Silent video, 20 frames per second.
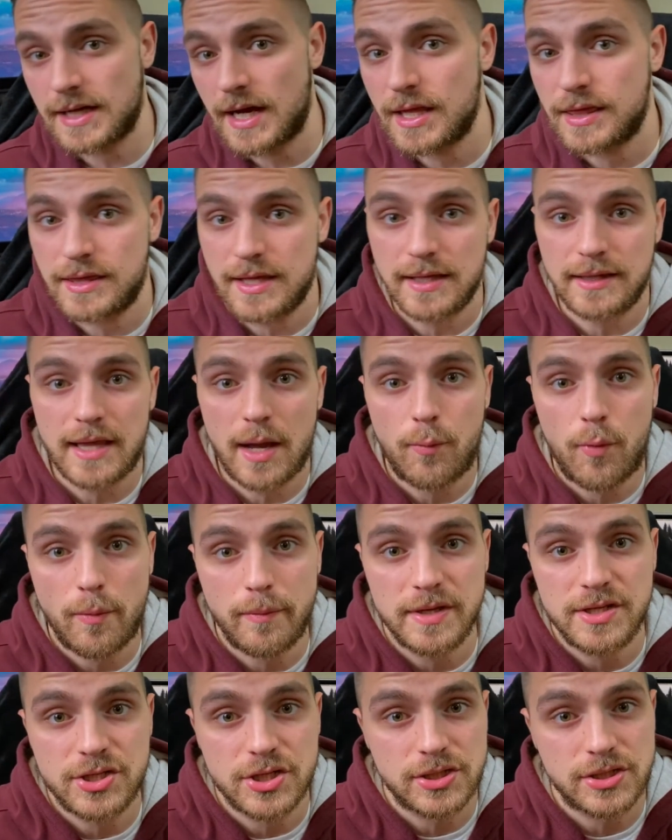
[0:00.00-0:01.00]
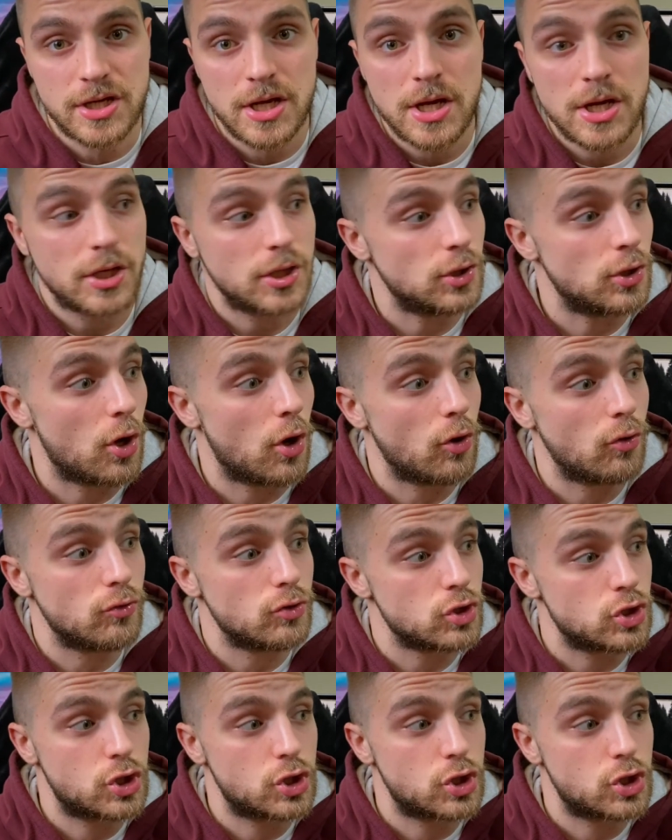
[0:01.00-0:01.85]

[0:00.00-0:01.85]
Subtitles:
I think that when we just, you know,